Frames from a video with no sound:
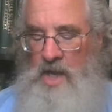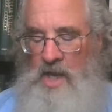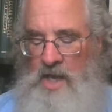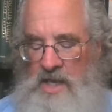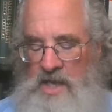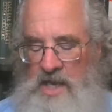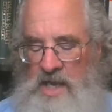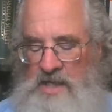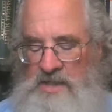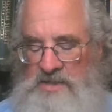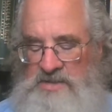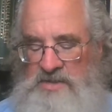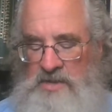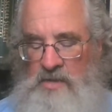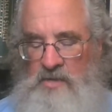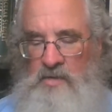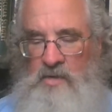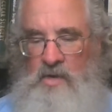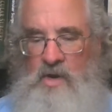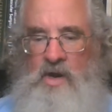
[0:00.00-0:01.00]
Yeah,
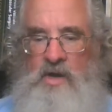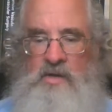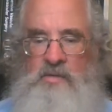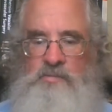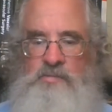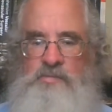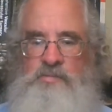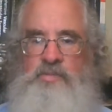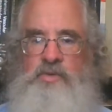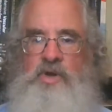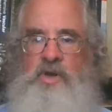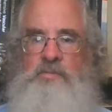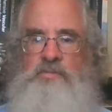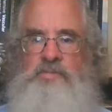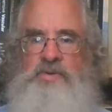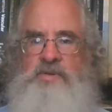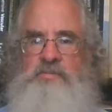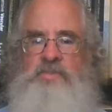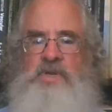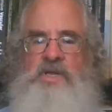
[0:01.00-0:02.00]
so on
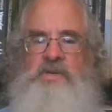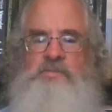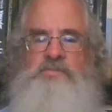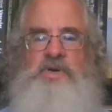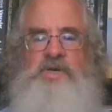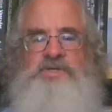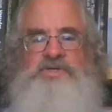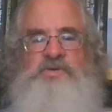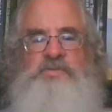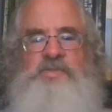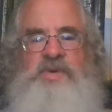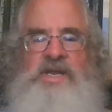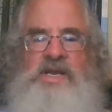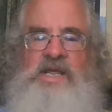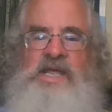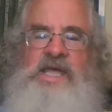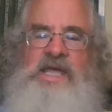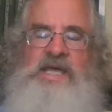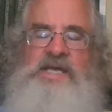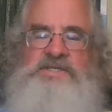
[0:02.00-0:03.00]
blood pressure
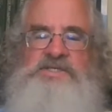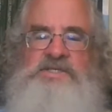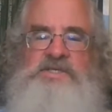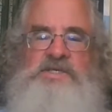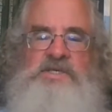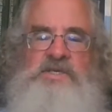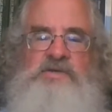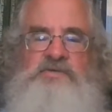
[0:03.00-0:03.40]
medication,